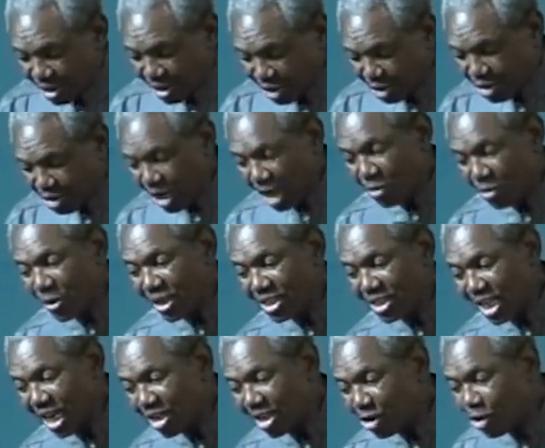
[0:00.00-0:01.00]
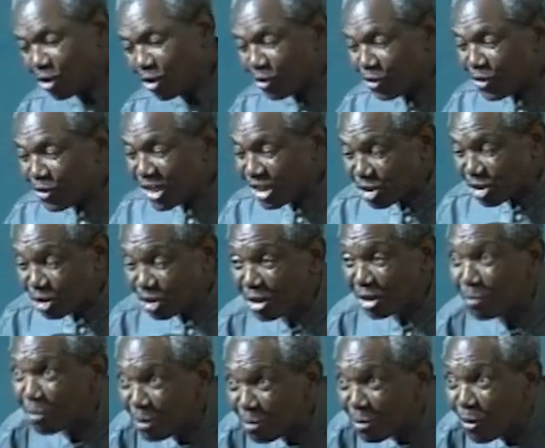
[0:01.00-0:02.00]
So I went and confessed to the
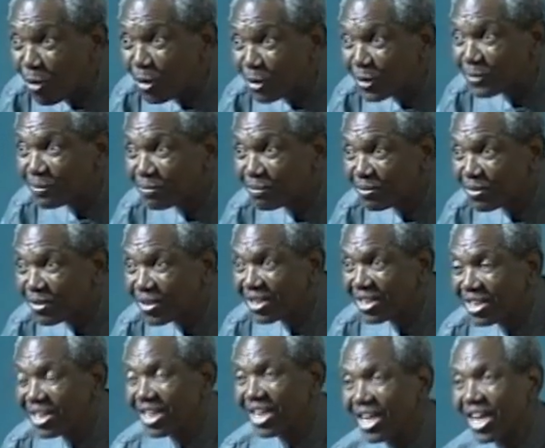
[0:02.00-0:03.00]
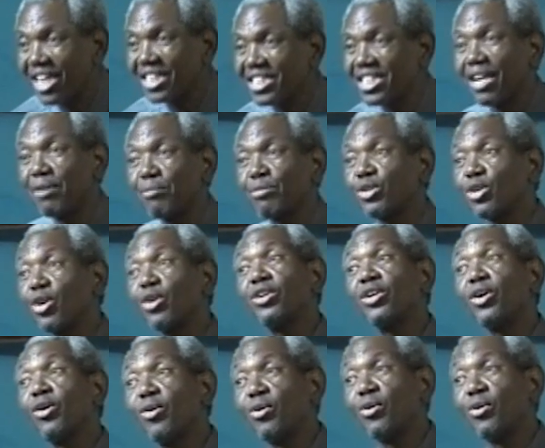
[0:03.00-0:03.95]
people. I said, I'm sorry.